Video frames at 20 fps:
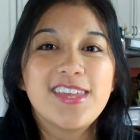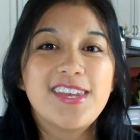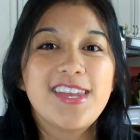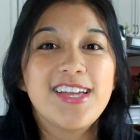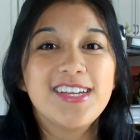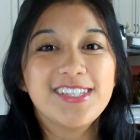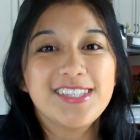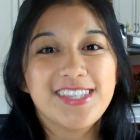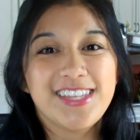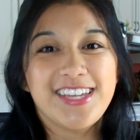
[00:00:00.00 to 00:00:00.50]
The
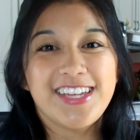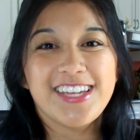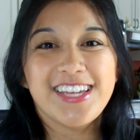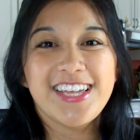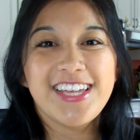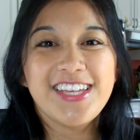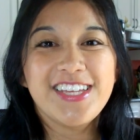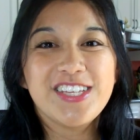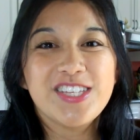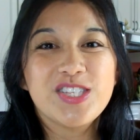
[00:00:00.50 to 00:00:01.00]
next thing
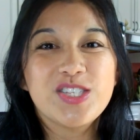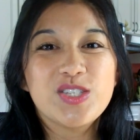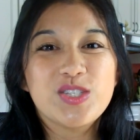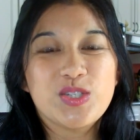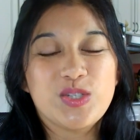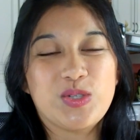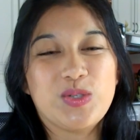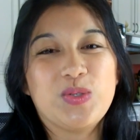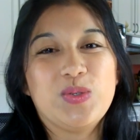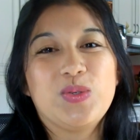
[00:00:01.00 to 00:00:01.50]
is
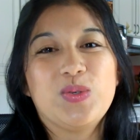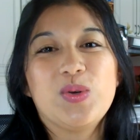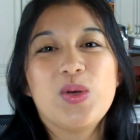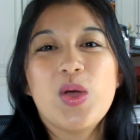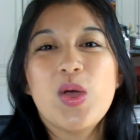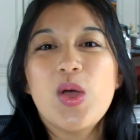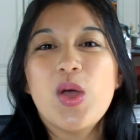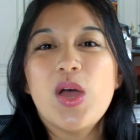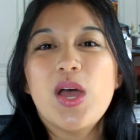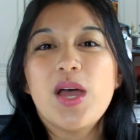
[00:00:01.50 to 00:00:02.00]
to
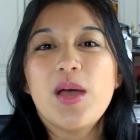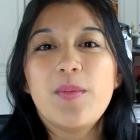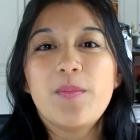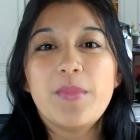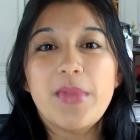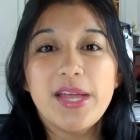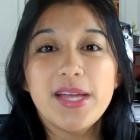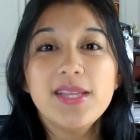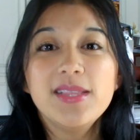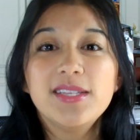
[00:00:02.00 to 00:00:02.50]

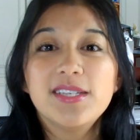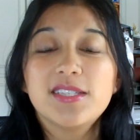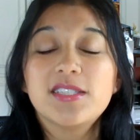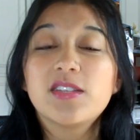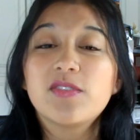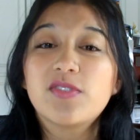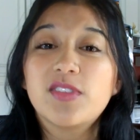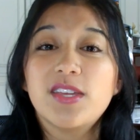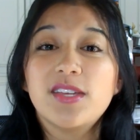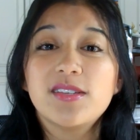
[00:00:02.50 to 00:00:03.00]
make a
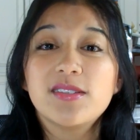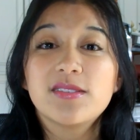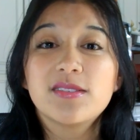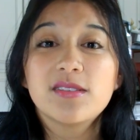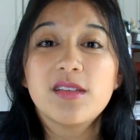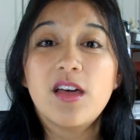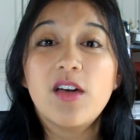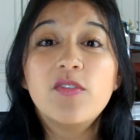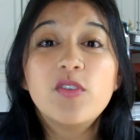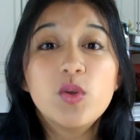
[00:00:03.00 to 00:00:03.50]
list of
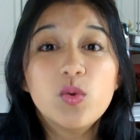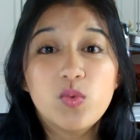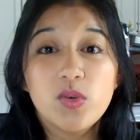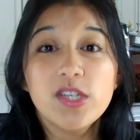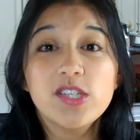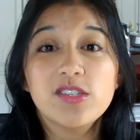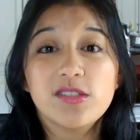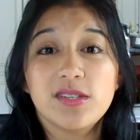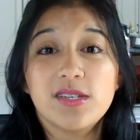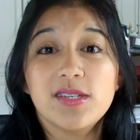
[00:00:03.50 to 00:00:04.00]
things of your
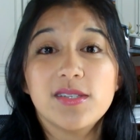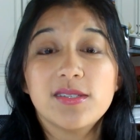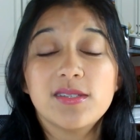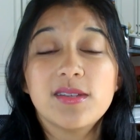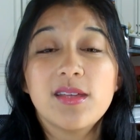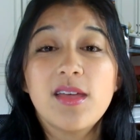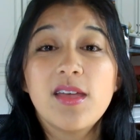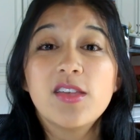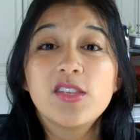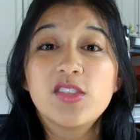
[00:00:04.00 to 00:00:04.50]
wish
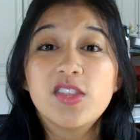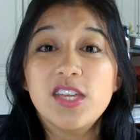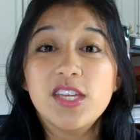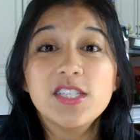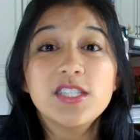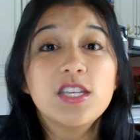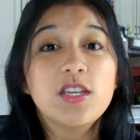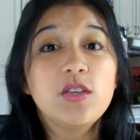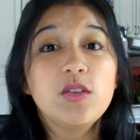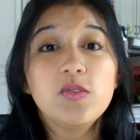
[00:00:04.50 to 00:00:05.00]
list.
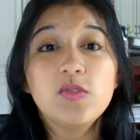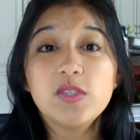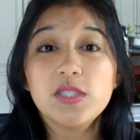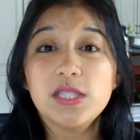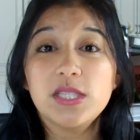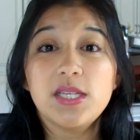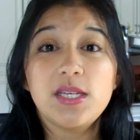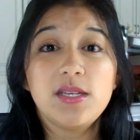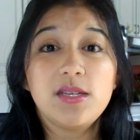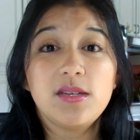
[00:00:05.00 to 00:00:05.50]
Things that you've
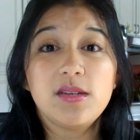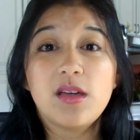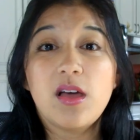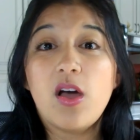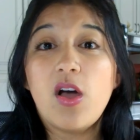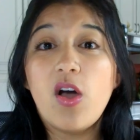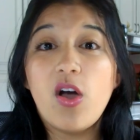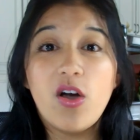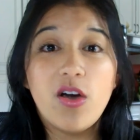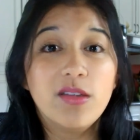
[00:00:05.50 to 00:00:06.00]
seen
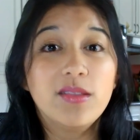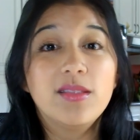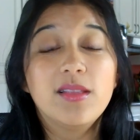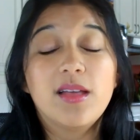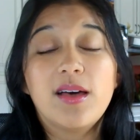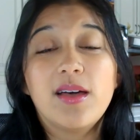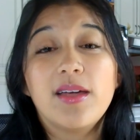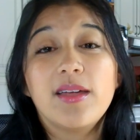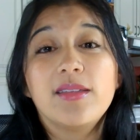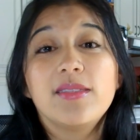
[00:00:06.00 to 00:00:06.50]

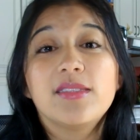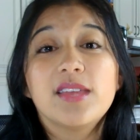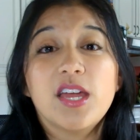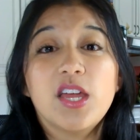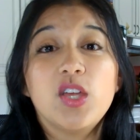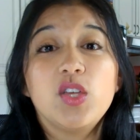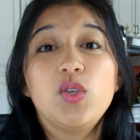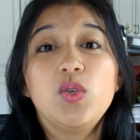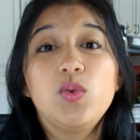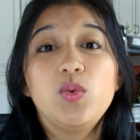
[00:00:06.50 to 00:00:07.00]
online
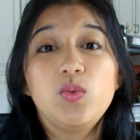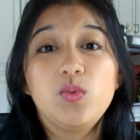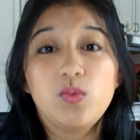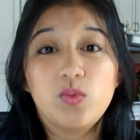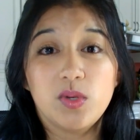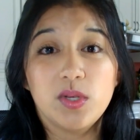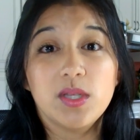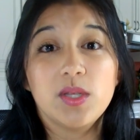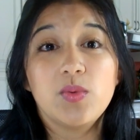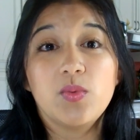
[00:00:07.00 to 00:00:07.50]
that you
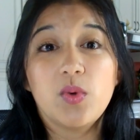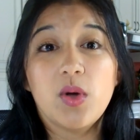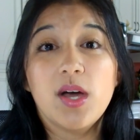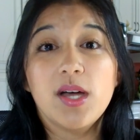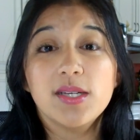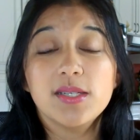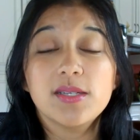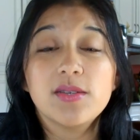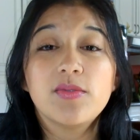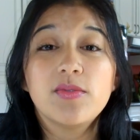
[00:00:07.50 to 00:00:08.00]
really
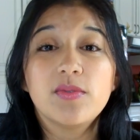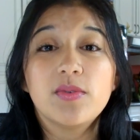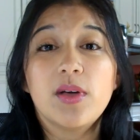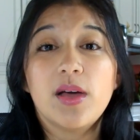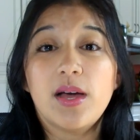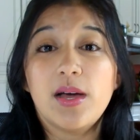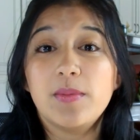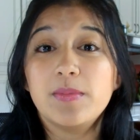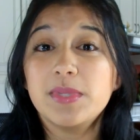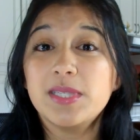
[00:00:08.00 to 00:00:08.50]
want.
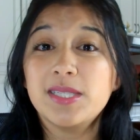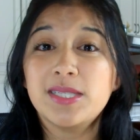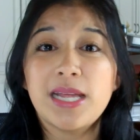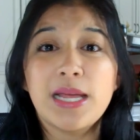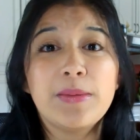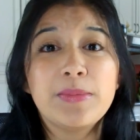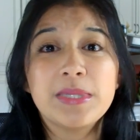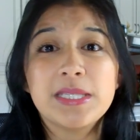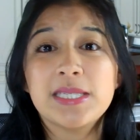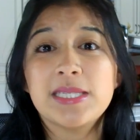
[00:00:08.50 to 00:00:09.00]

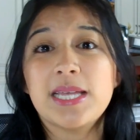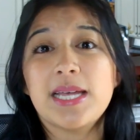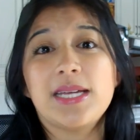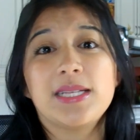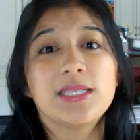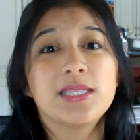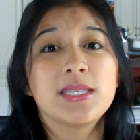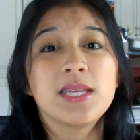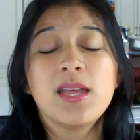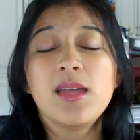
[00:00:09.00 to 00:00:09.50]
Stamp
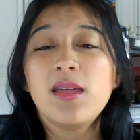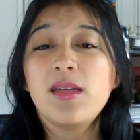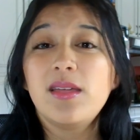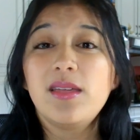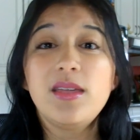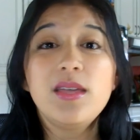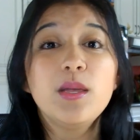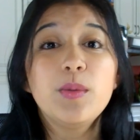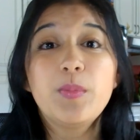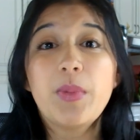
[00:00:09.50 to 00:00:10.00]
sets,
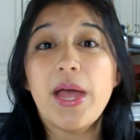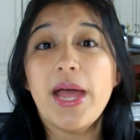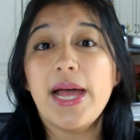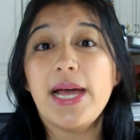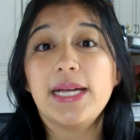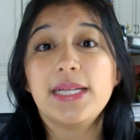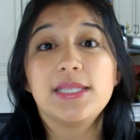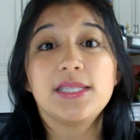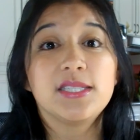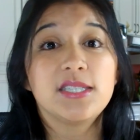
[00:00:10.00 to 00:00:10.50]
ink
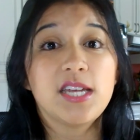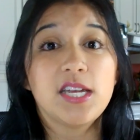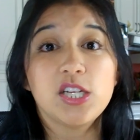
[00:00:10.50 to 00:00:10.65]
pads,